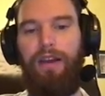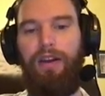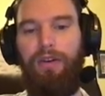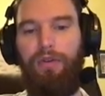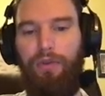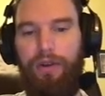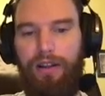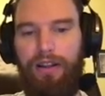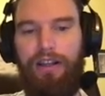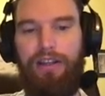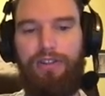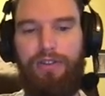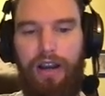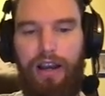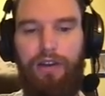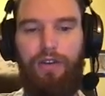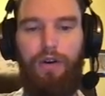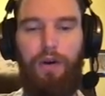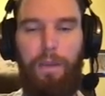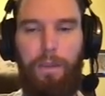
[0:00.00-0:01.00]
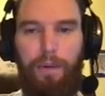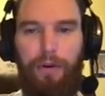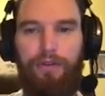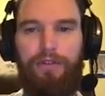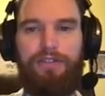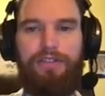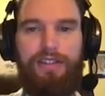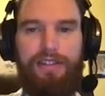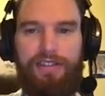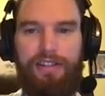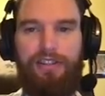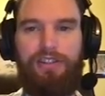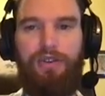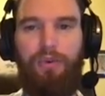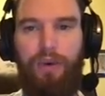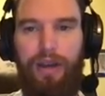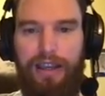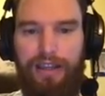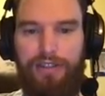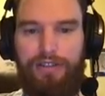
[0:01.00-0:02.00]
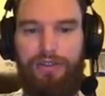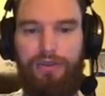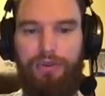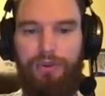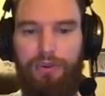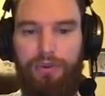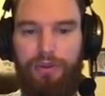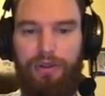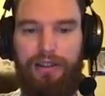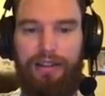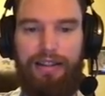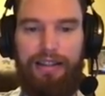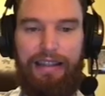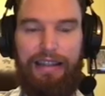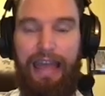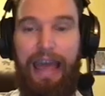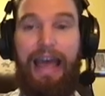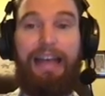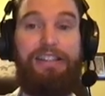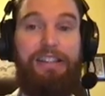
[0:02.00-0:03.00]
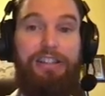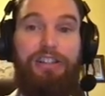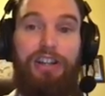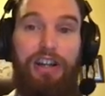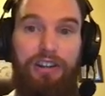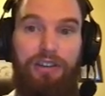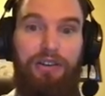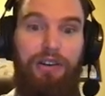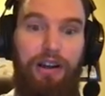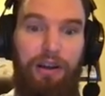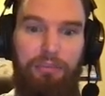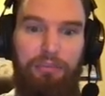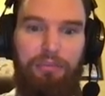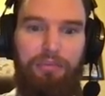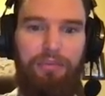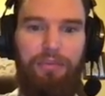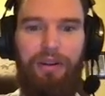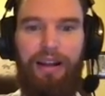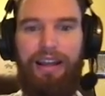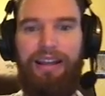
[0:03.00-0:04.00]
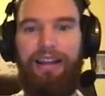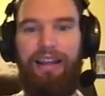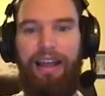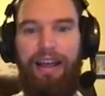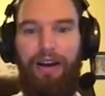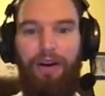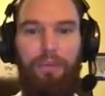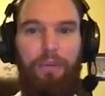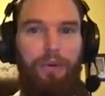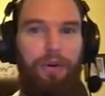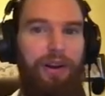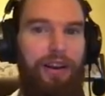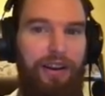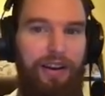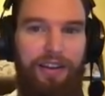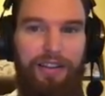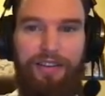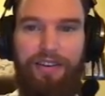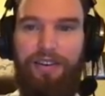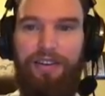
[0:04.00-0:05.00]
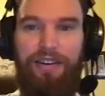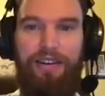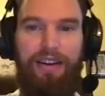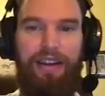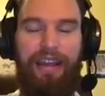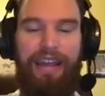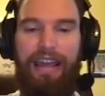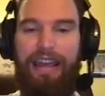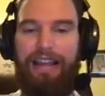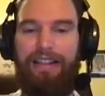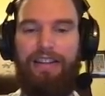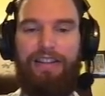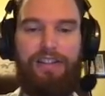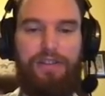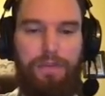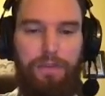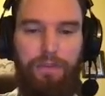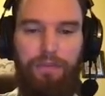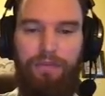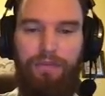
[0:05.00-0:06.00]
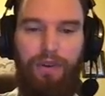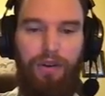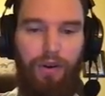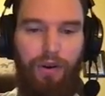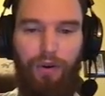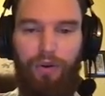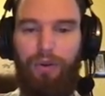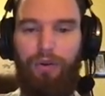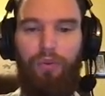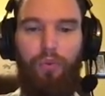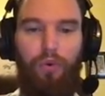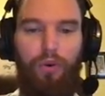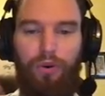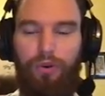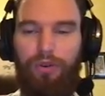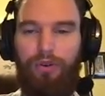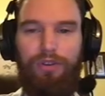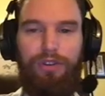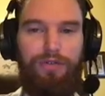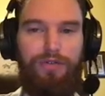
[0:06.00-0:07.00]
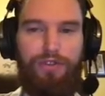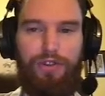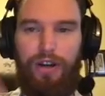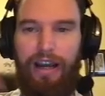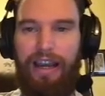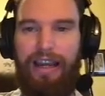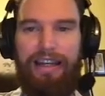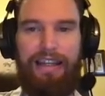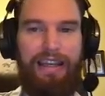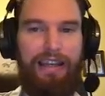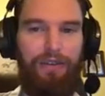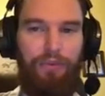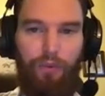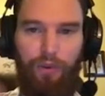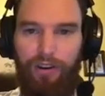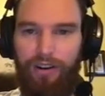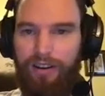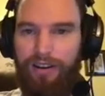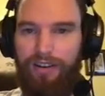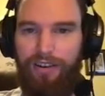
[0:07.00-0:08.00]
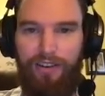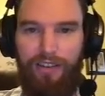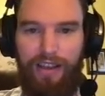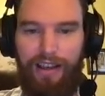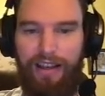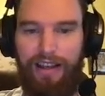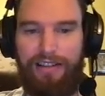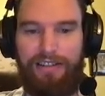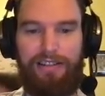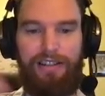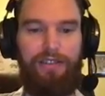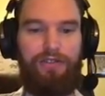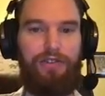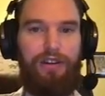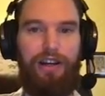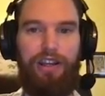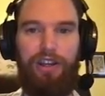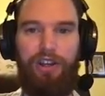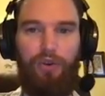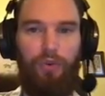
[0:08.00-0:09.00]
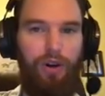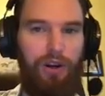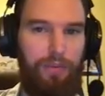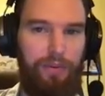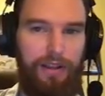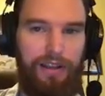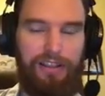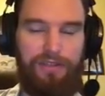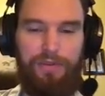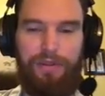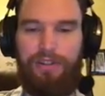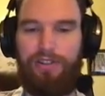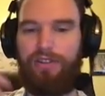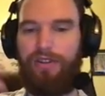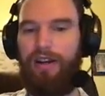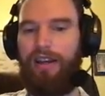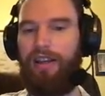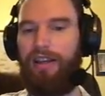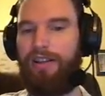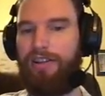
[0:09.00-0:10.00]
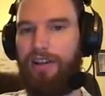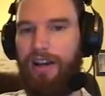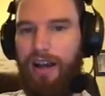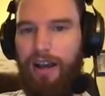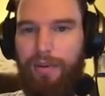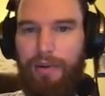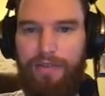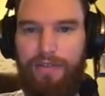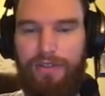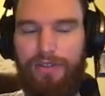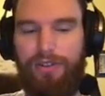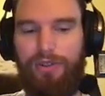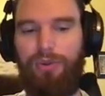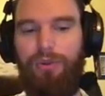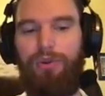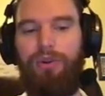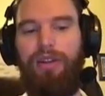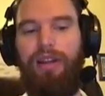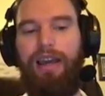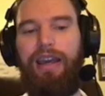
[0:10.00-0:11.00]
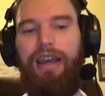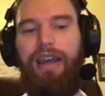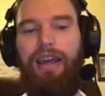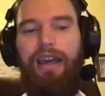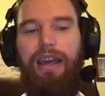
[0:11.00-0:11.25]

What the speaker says: really try to approach this as a way to gas each other up, right? Help one another in this whole world of trying to get work and all that kind of stuff, trying to get your work placements, trying to get a job after school. Like,